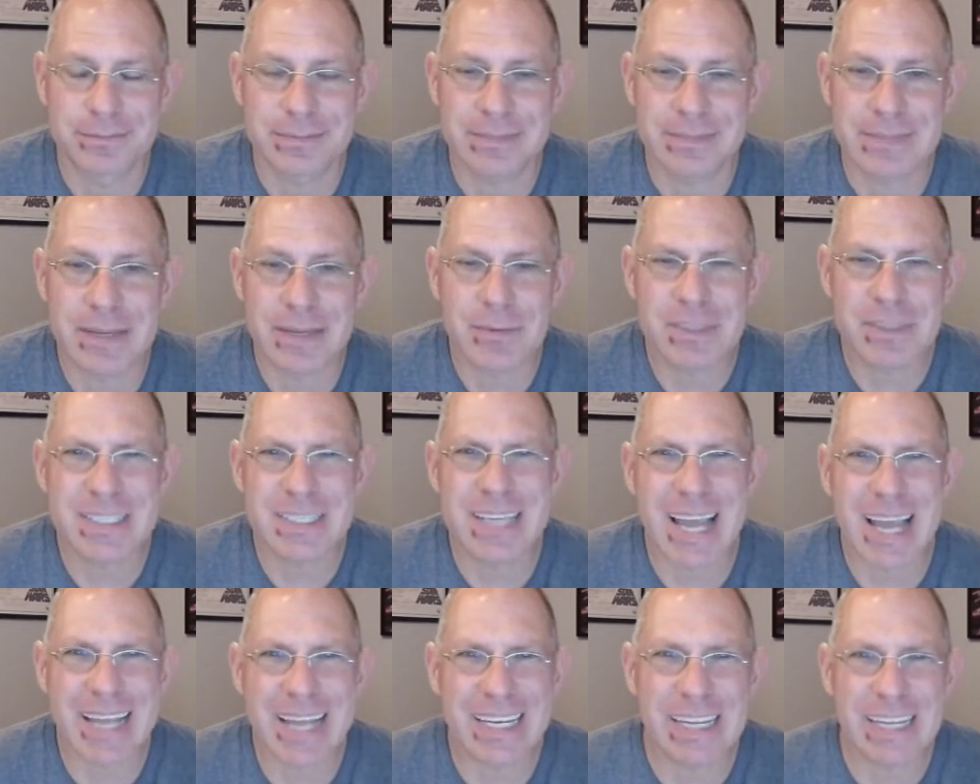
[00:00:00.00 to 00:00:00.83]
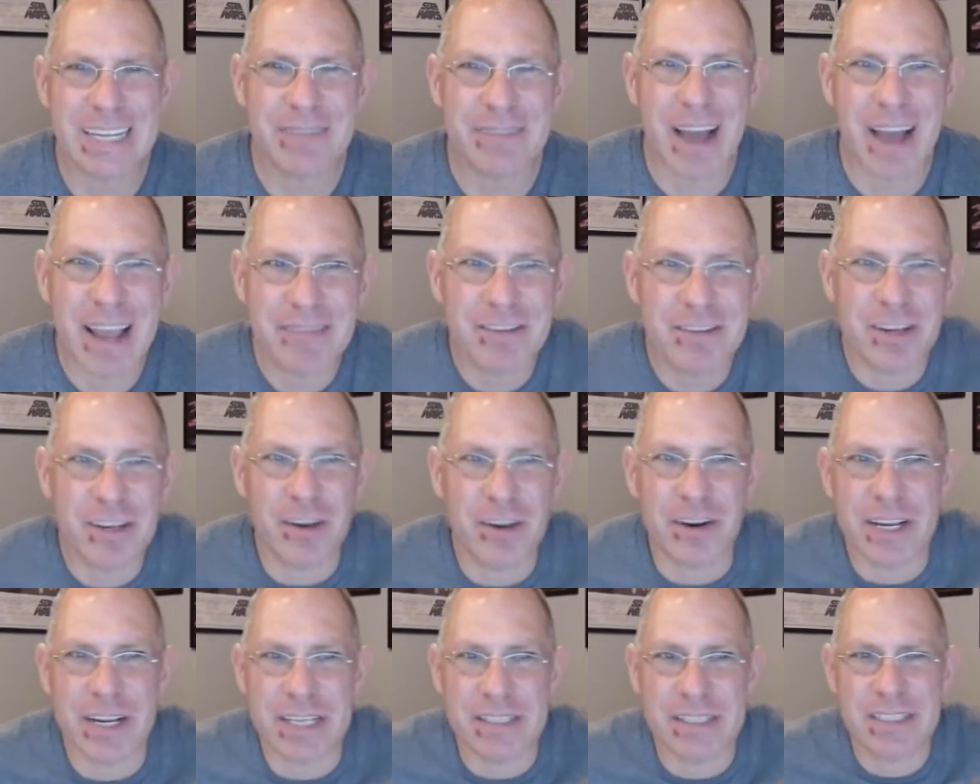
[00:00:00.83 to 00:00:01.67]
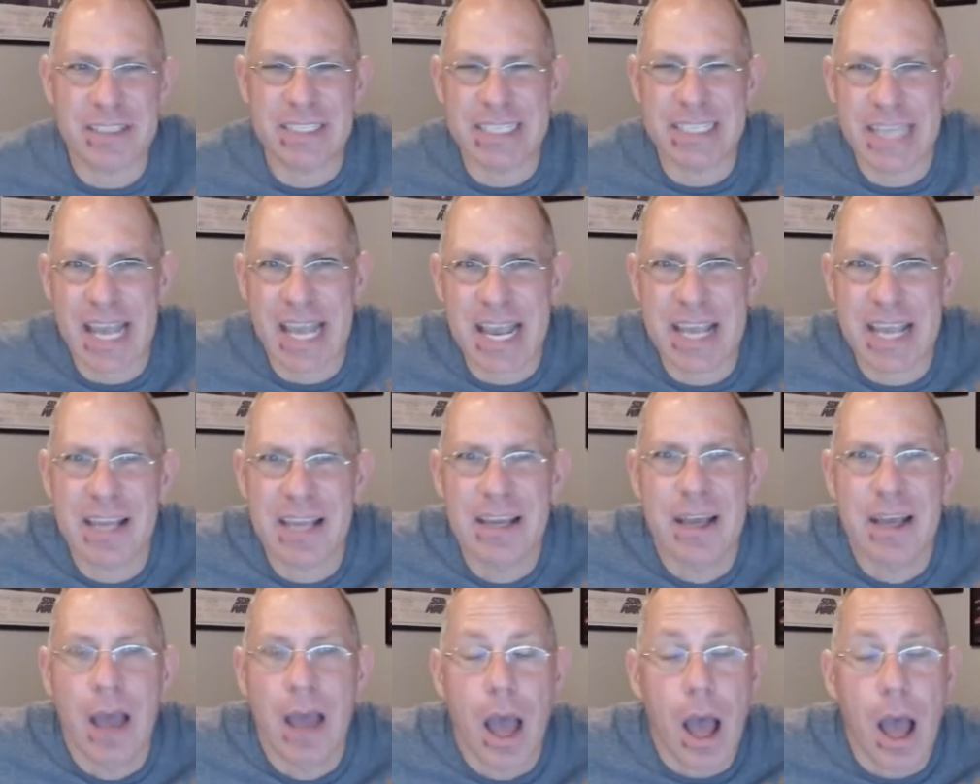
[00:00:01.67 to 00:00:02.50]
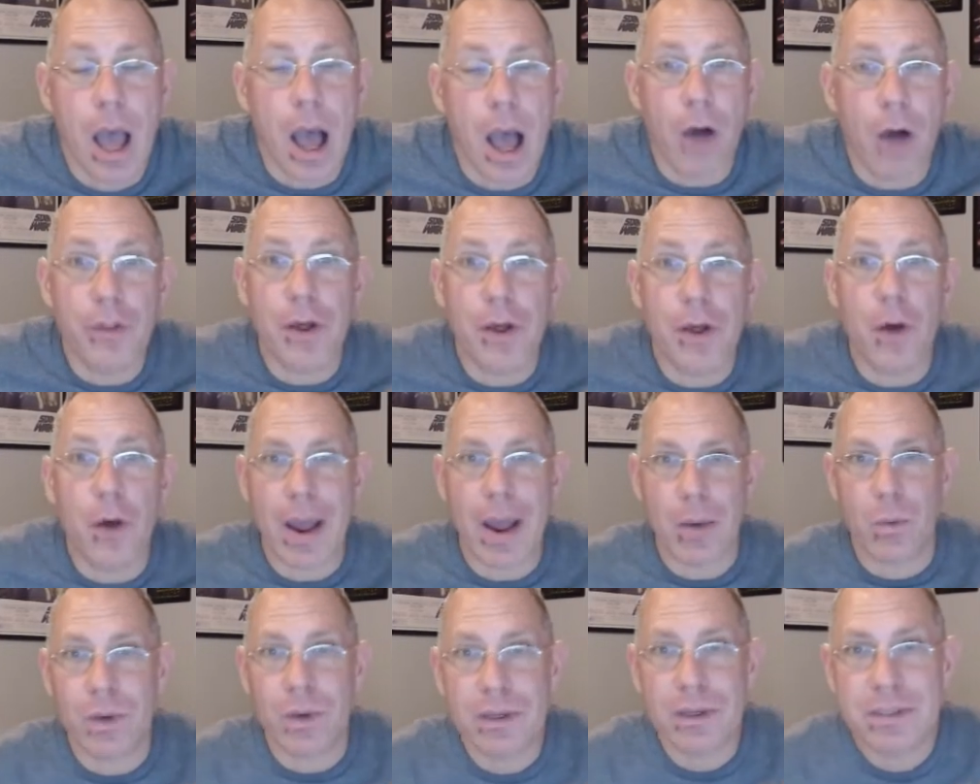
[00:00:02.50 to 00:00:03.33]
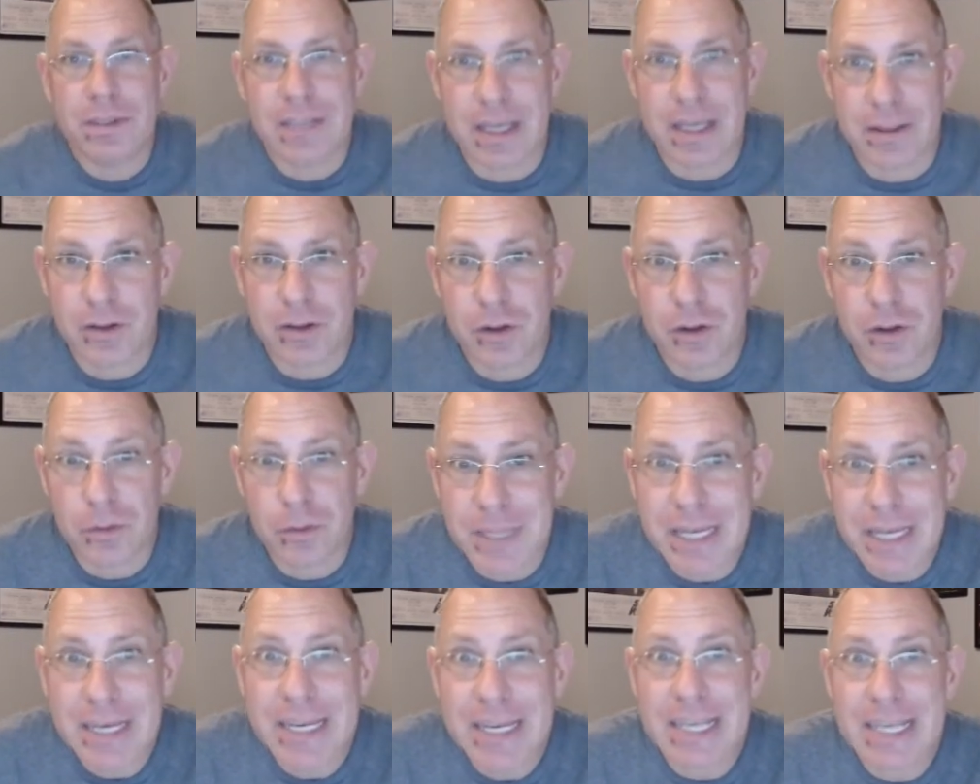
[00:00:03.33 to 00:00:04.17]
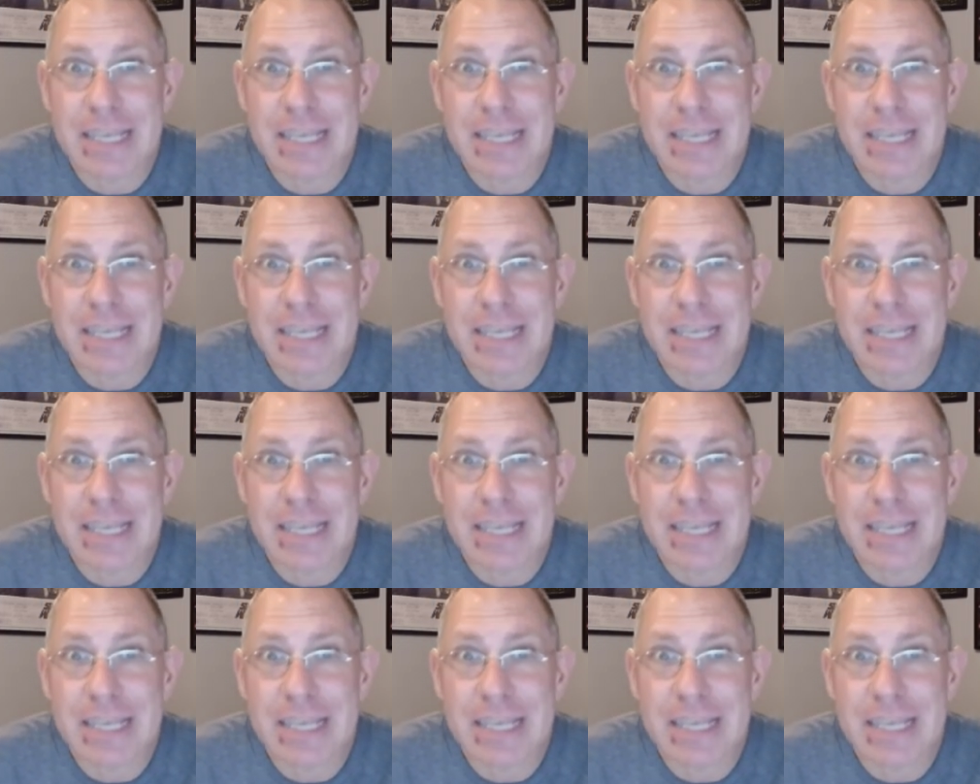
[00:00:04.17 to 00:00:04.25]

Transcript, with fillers: It was ninety-five degrees today, although I will say the humidity is